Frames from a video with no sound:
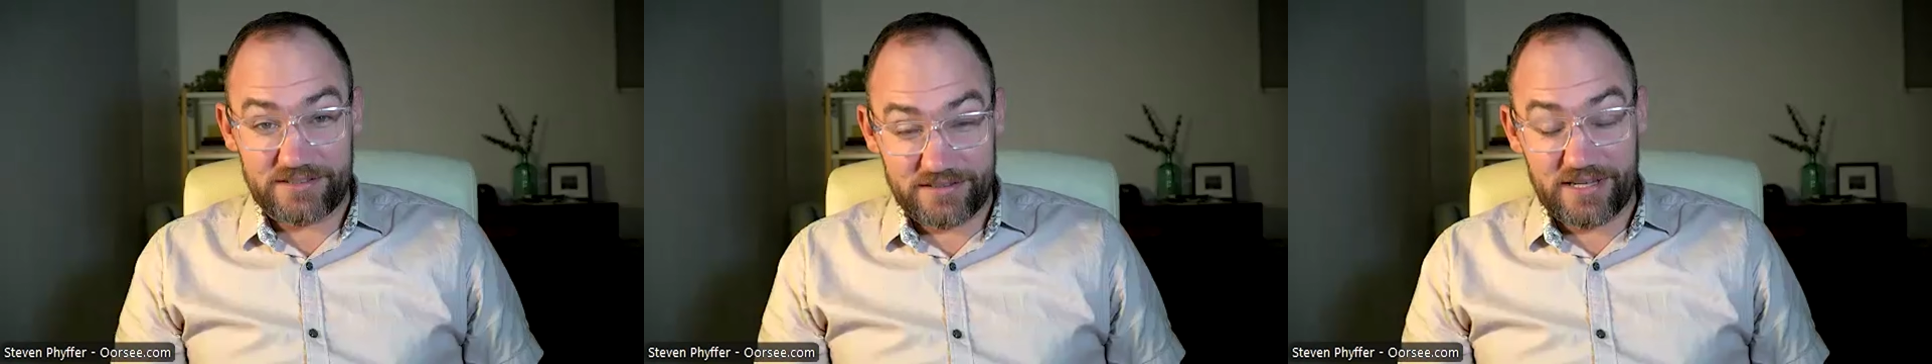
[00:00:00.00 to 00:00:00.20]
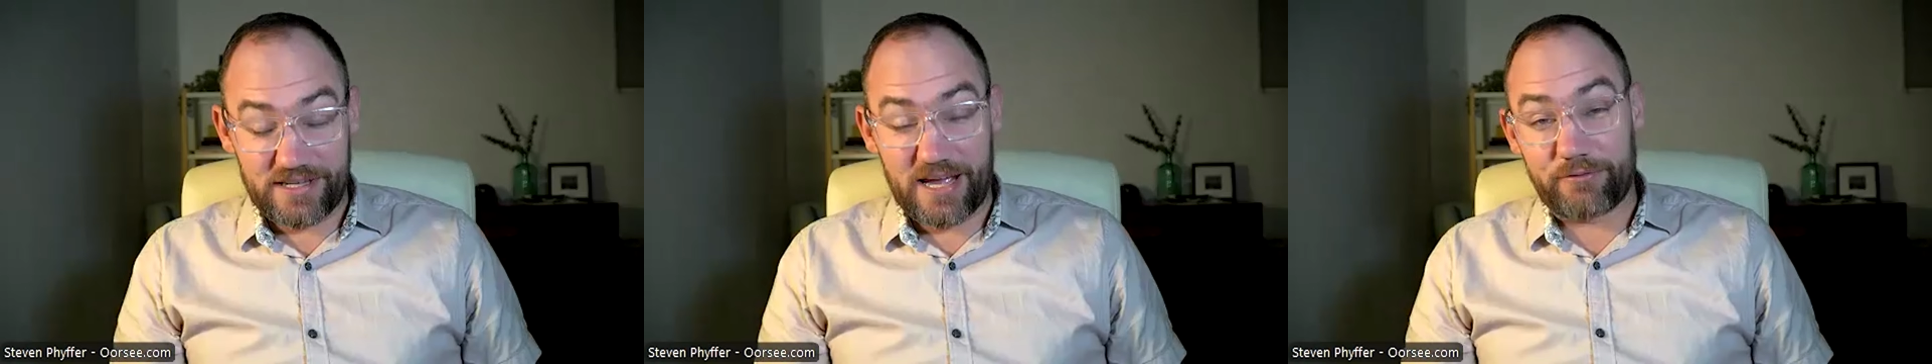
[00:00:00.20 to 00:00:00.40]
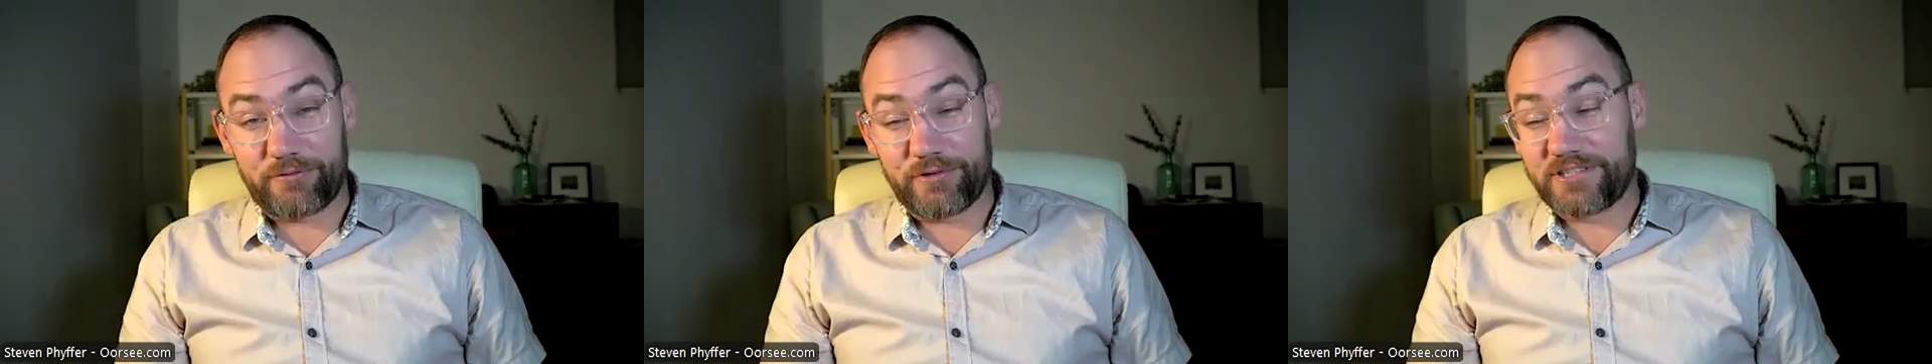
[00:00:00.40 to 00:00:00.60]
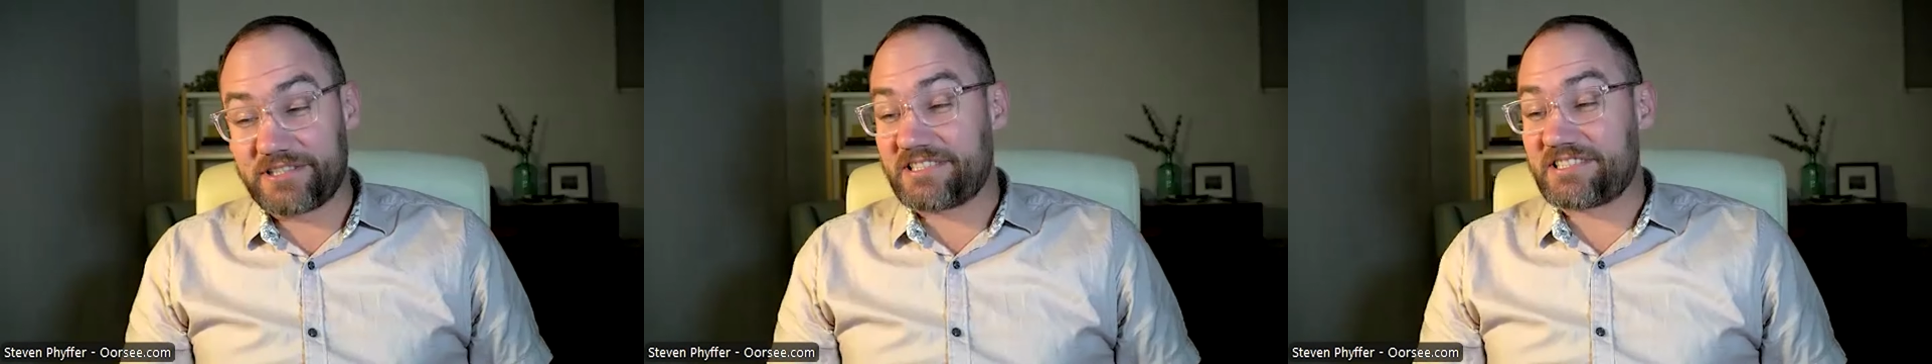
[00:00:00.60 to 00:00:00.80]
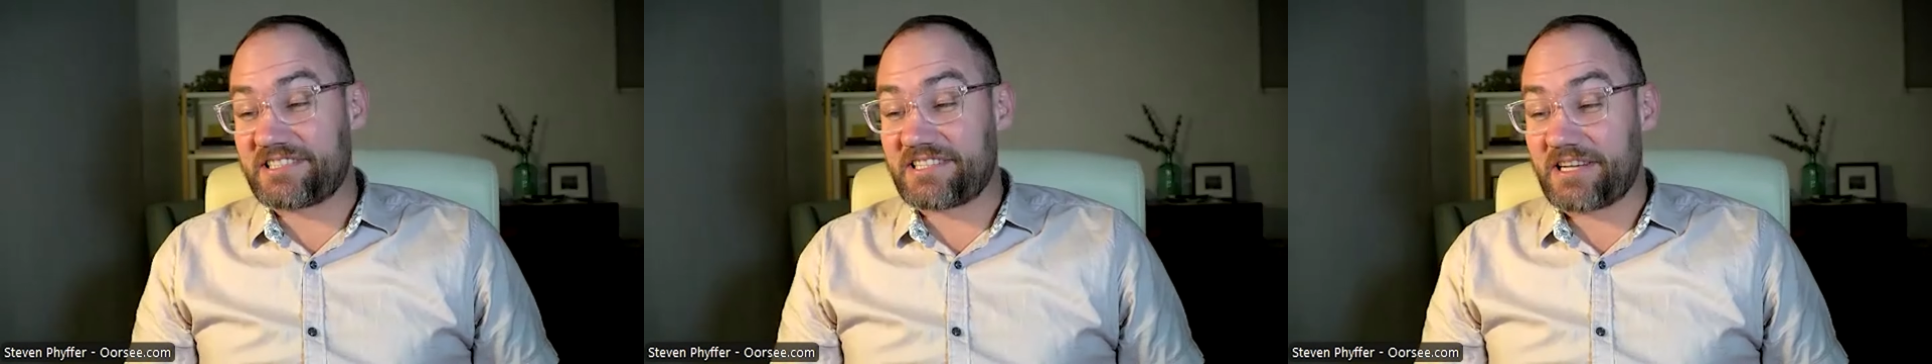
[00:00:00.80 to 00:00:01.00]
the average
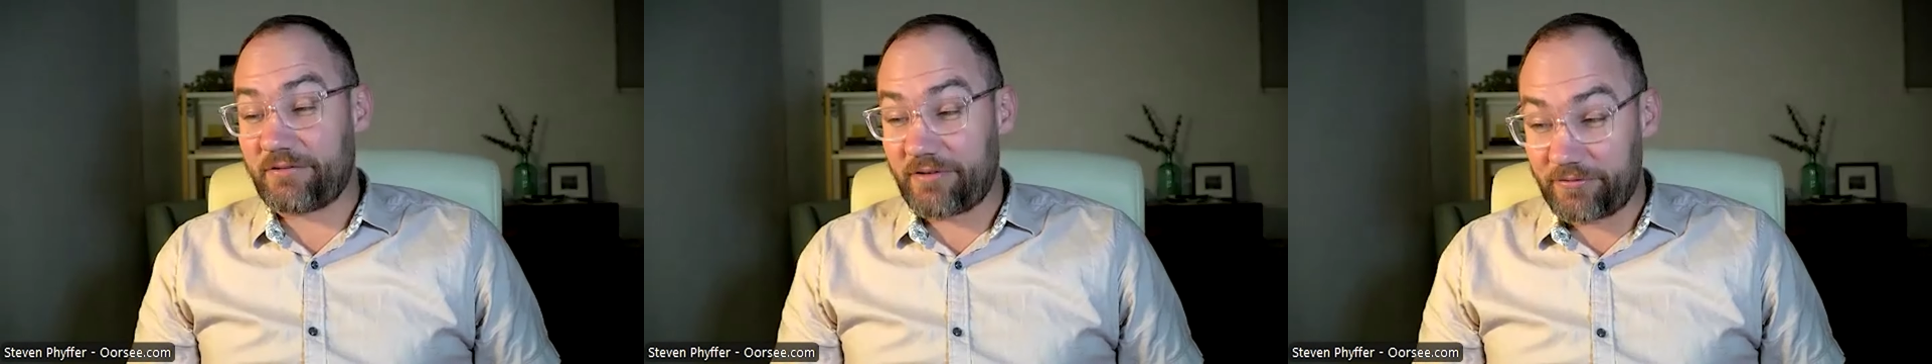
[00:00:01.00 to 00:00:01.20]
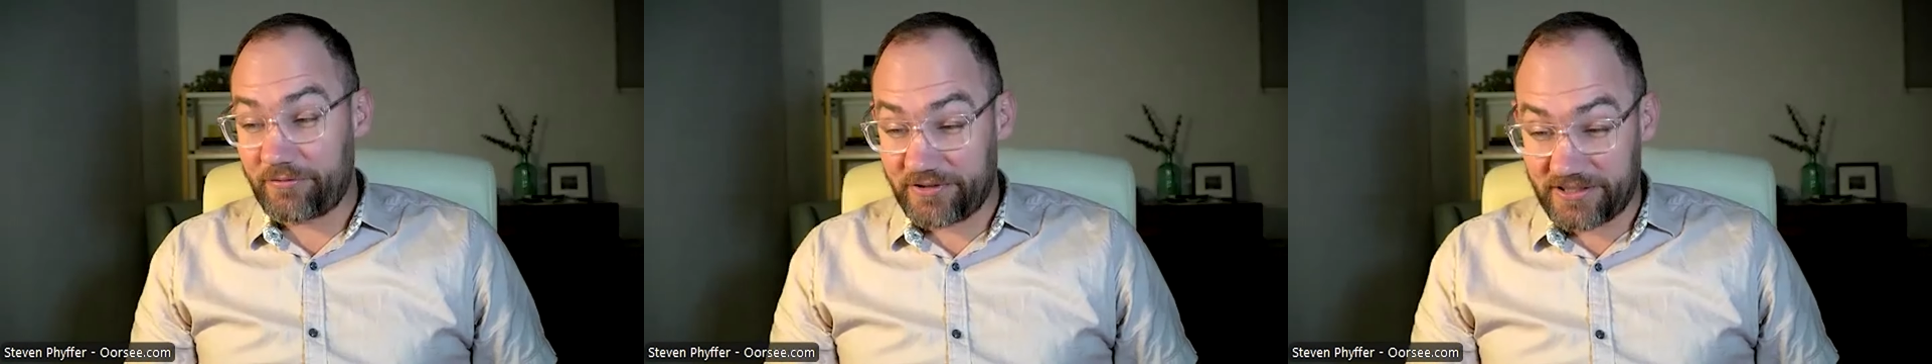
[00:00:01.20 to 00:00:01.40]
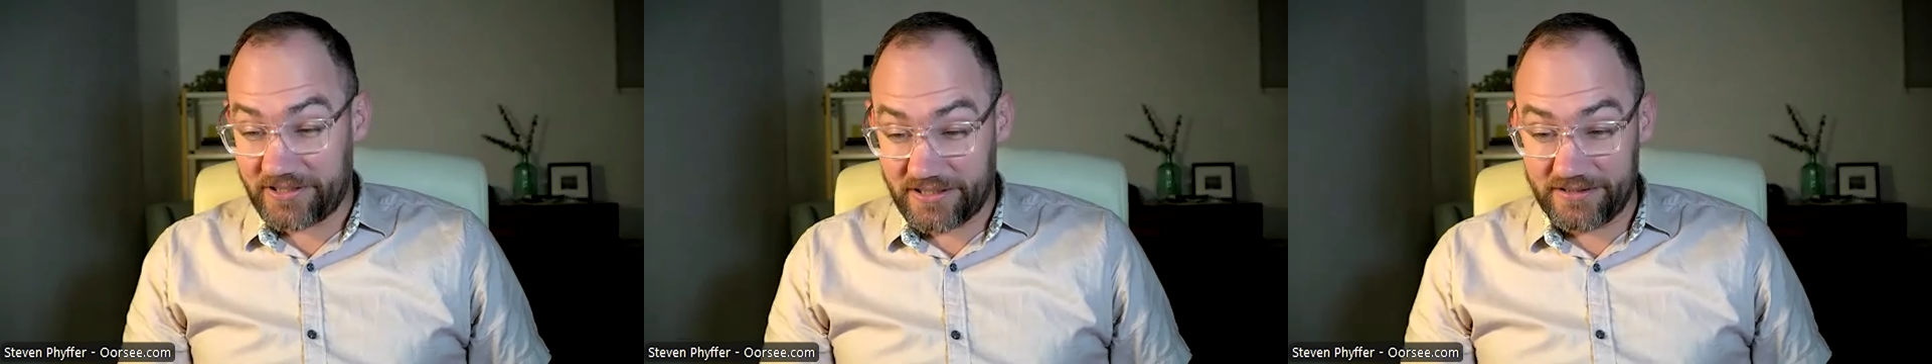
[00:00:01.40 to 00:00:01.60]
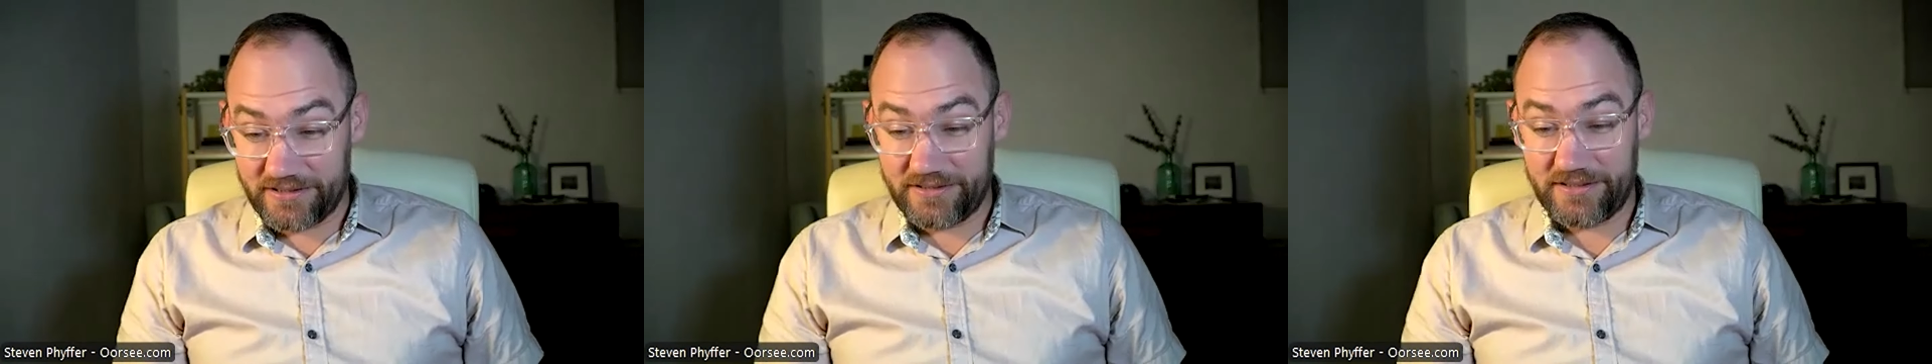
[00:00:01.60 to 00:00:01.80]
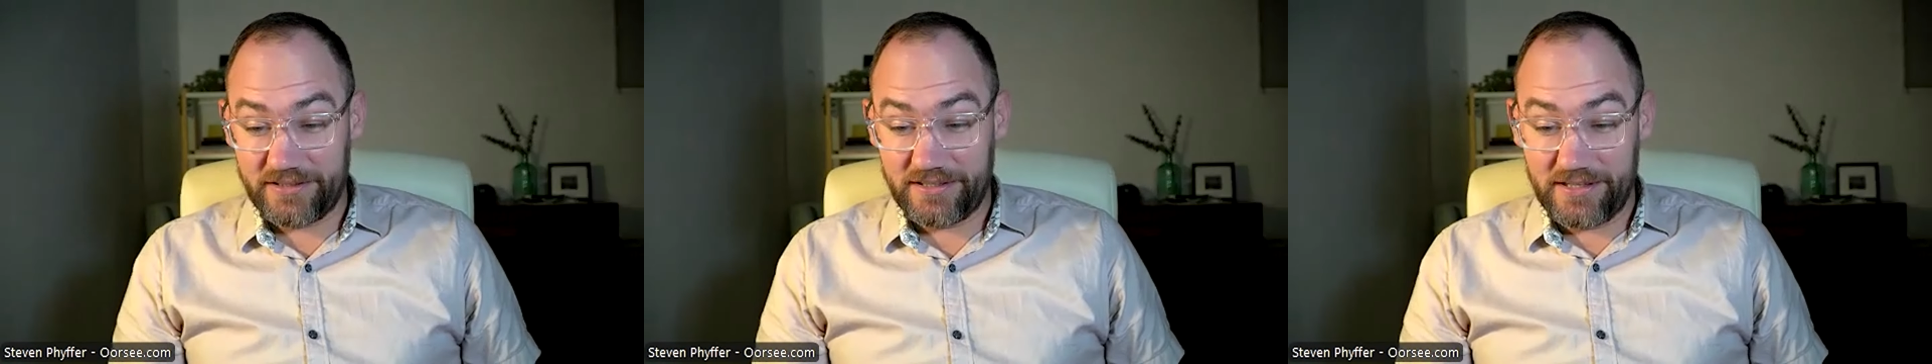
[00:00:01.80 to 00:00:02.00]
South African